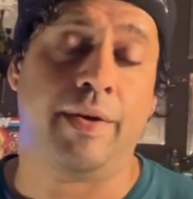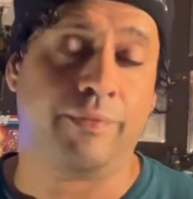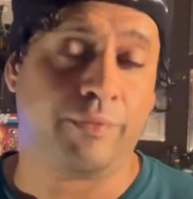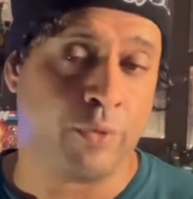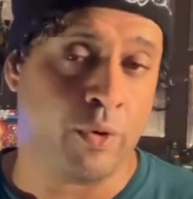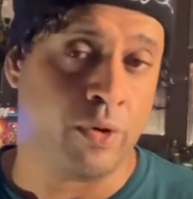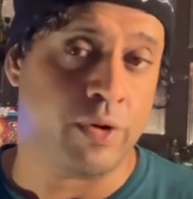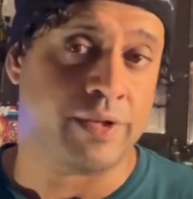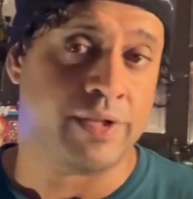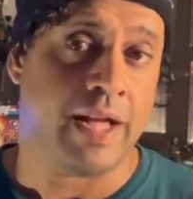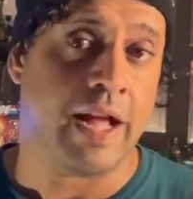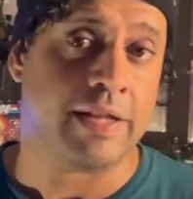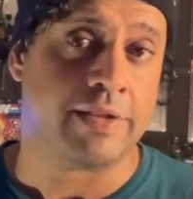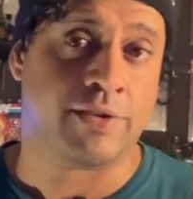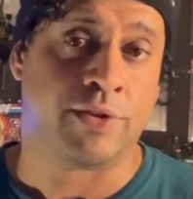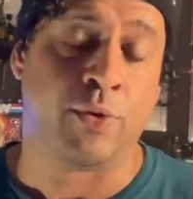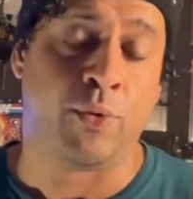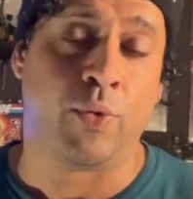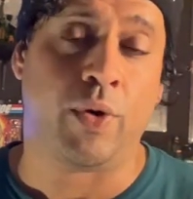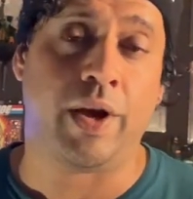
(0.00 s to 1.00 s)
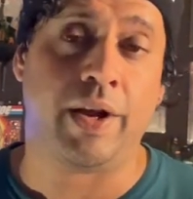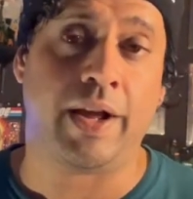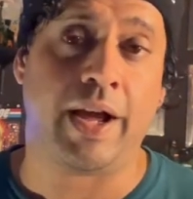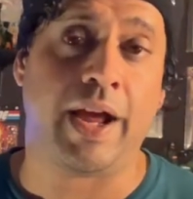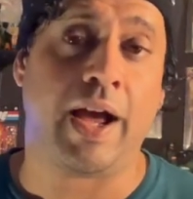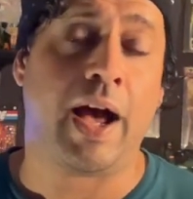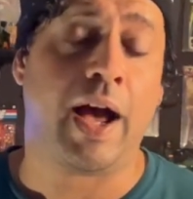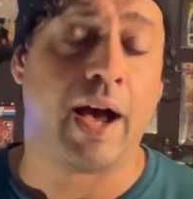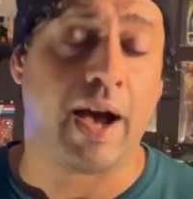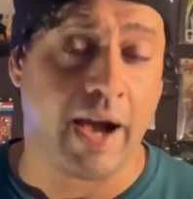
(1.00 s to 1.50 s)
of course, that's the one
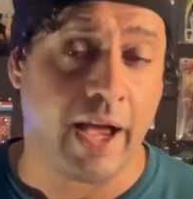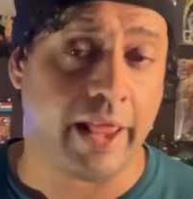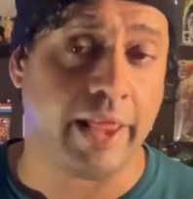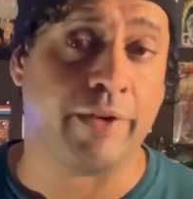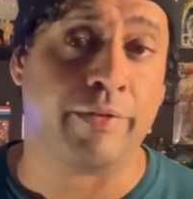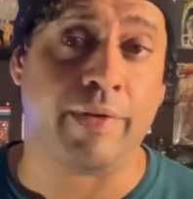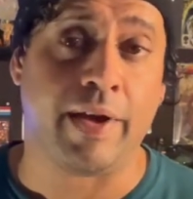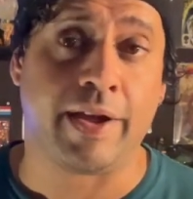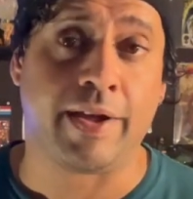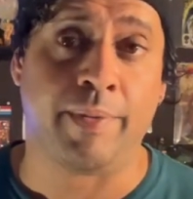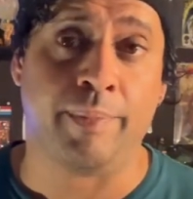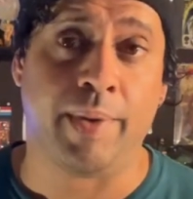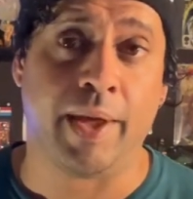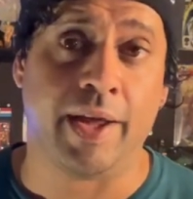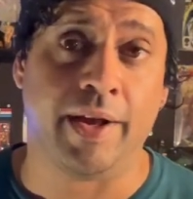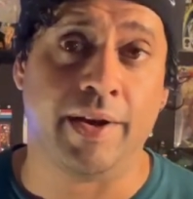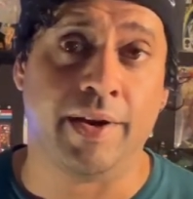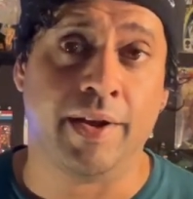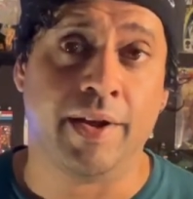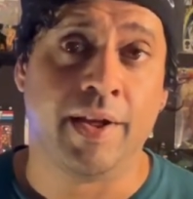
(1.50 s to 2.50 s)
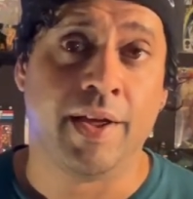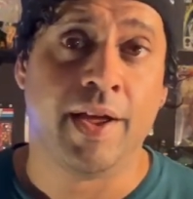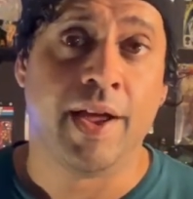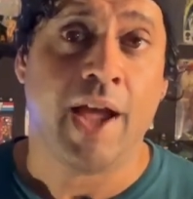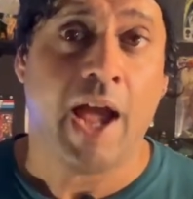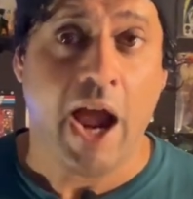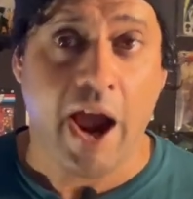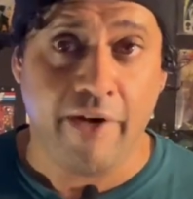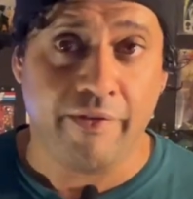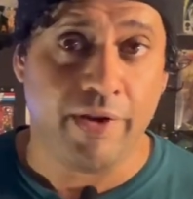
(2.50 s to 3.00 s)
I highly recommend
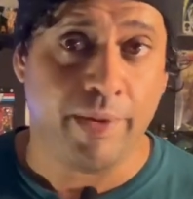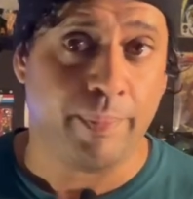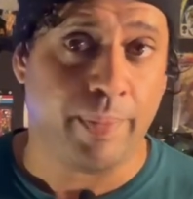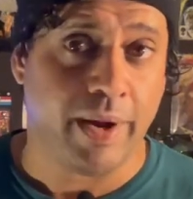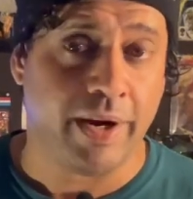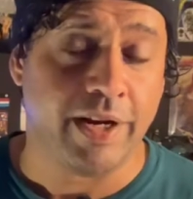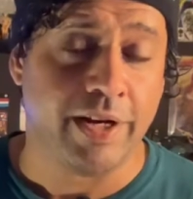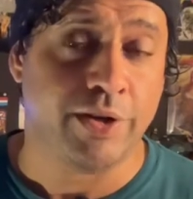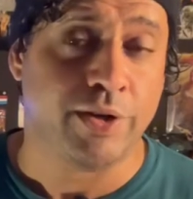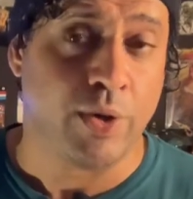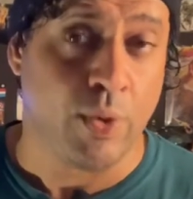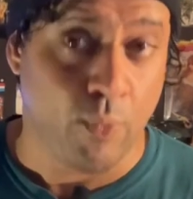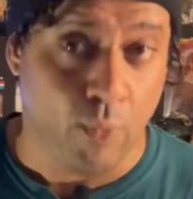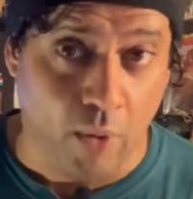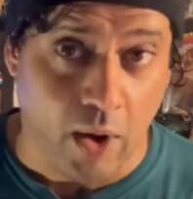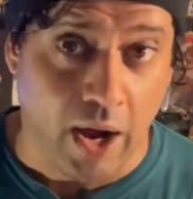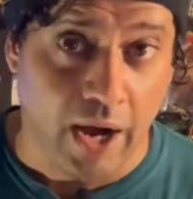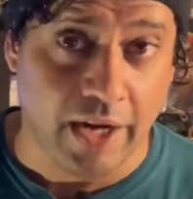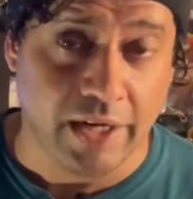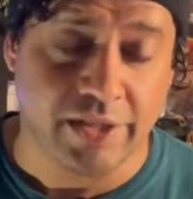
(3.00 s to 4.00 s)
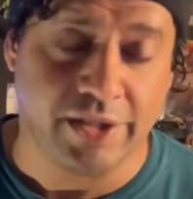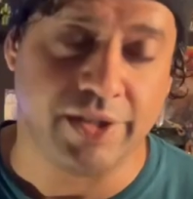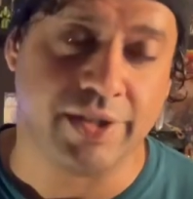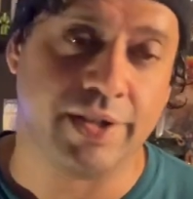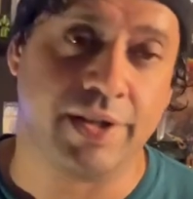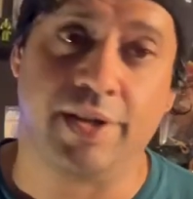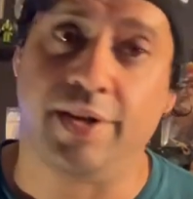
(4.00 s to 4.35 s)
everybody to watch.